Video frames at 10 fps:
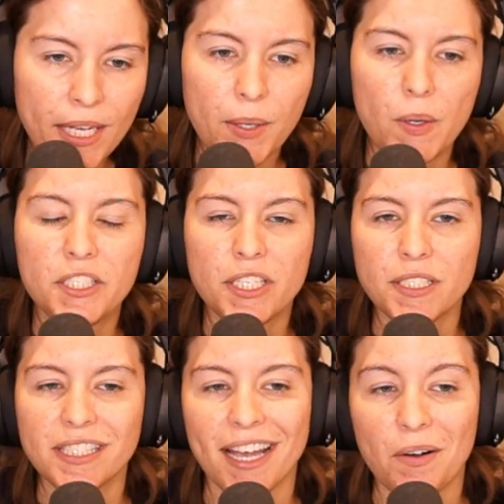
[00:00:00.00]
which
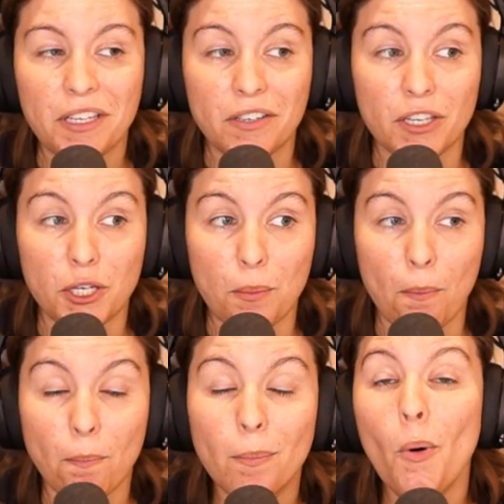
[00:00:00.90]
is now even
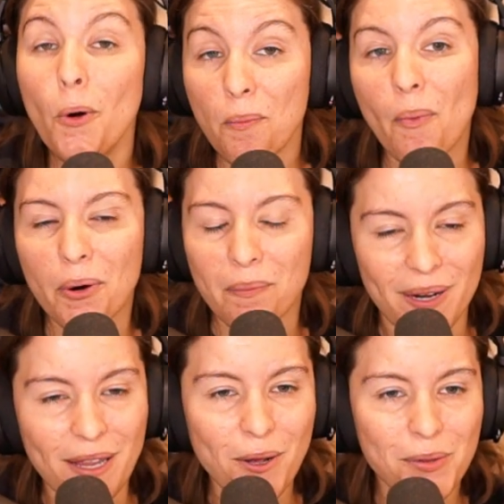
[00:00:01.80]
more
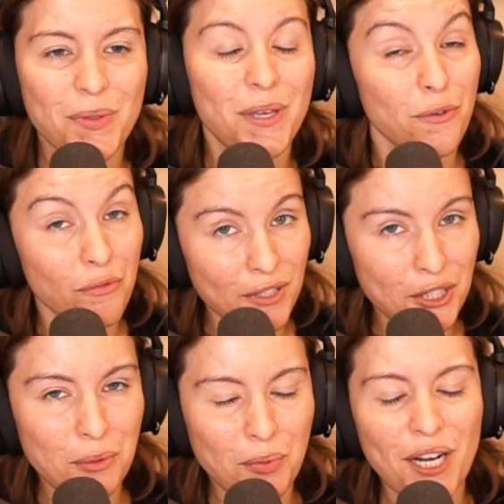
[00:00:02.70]
money, although the
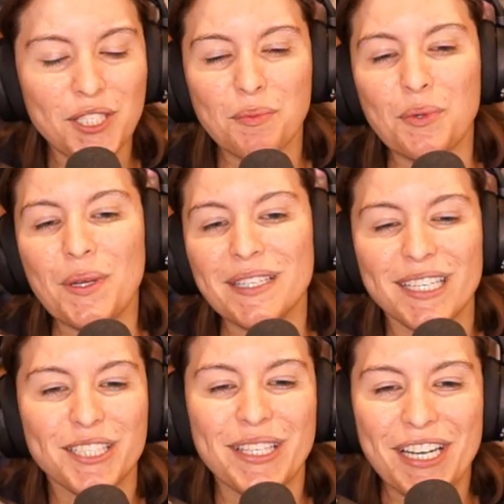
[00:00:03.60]
official prize pool has
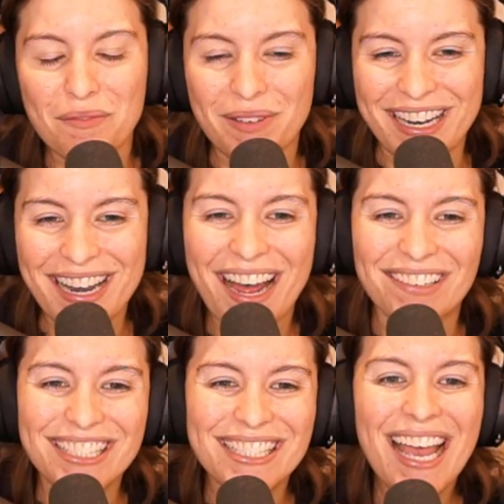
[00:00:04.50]
actually not been
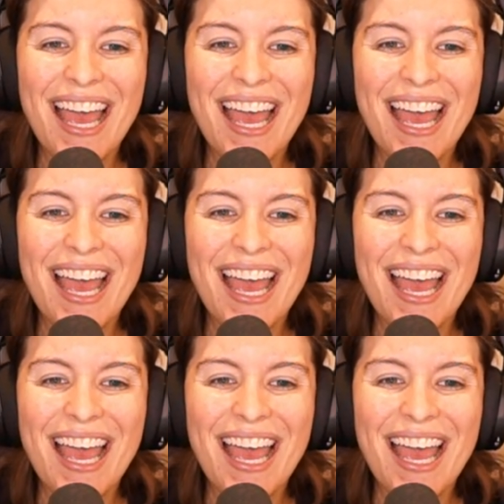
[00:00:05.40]
announced.